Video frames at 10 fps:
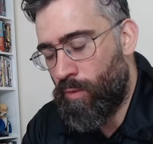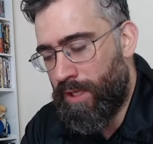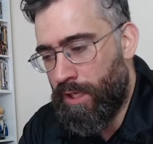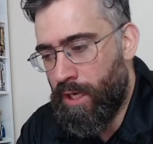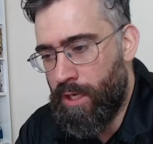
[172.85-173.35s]
we
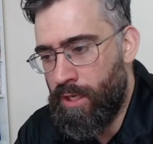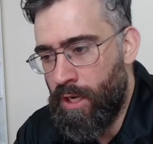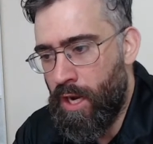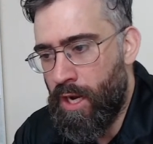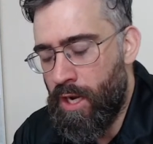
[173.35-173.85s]
can
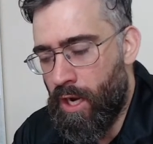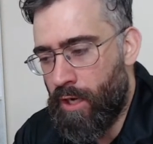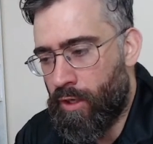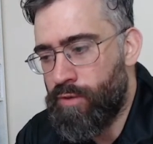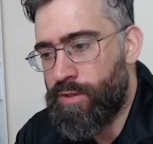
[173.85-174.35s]

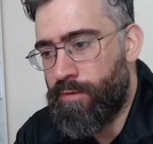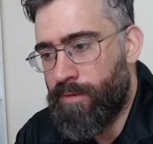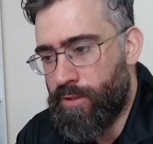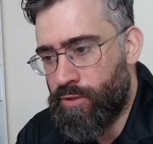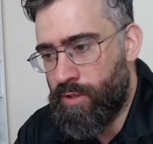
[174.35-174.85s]
go to the
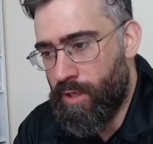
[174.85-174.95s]
factory.